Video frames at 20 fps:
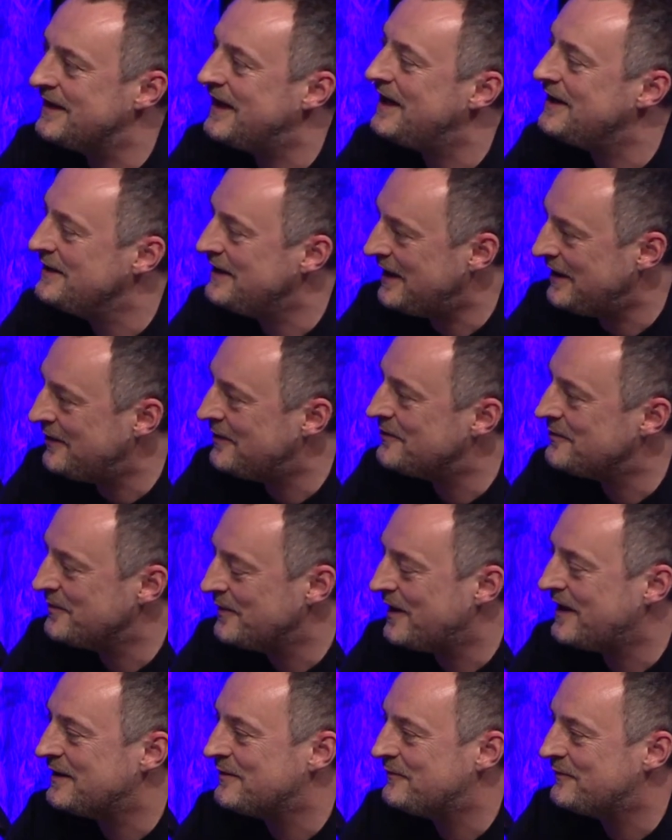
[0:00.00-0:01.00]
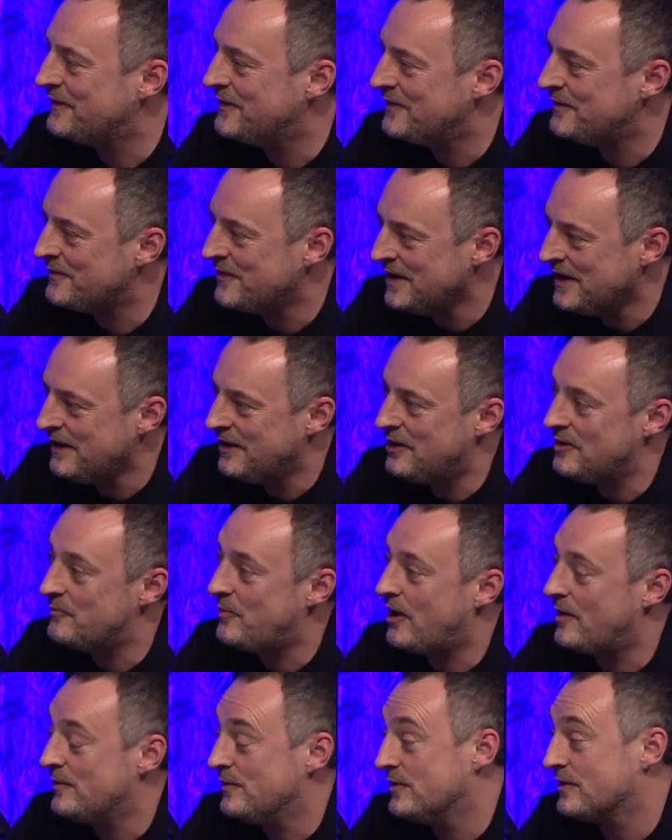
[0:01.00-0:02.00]
and now we have
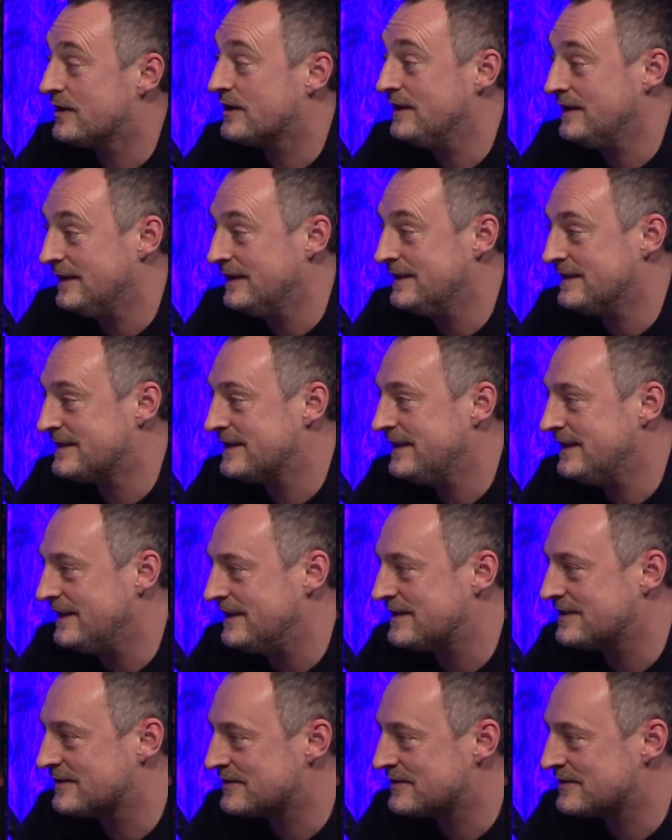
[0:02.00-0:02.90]
Obama who clearly did.